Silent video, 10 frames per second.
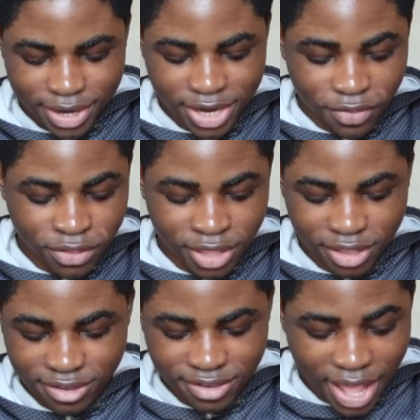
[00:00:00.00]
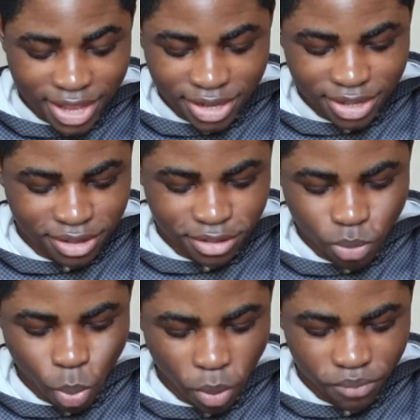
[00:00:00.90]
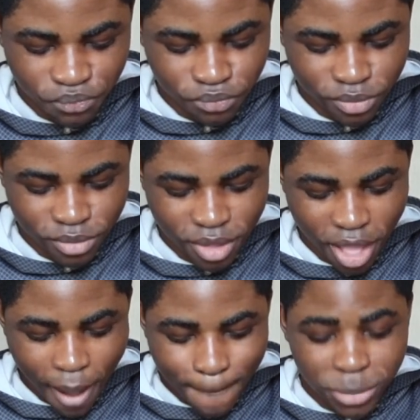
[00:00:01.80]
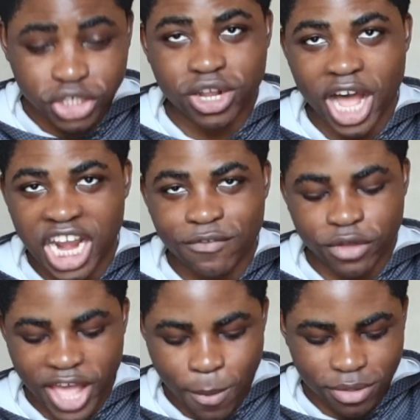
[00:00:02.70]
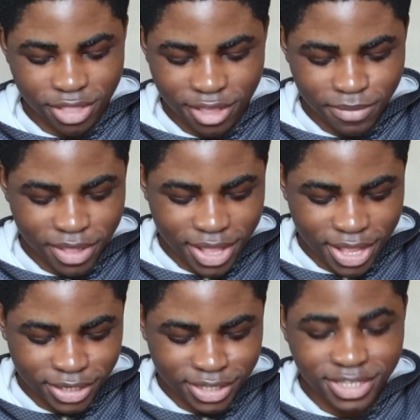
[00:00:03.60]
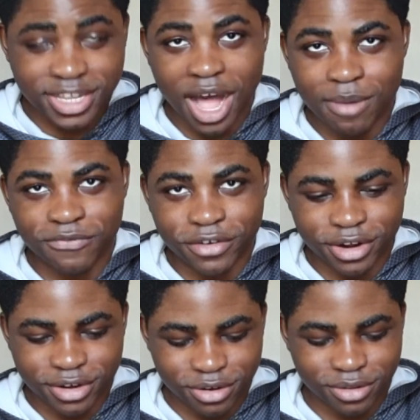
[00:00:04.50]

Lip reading: nothing exciting, but you're kind of okay with it because it's comfort.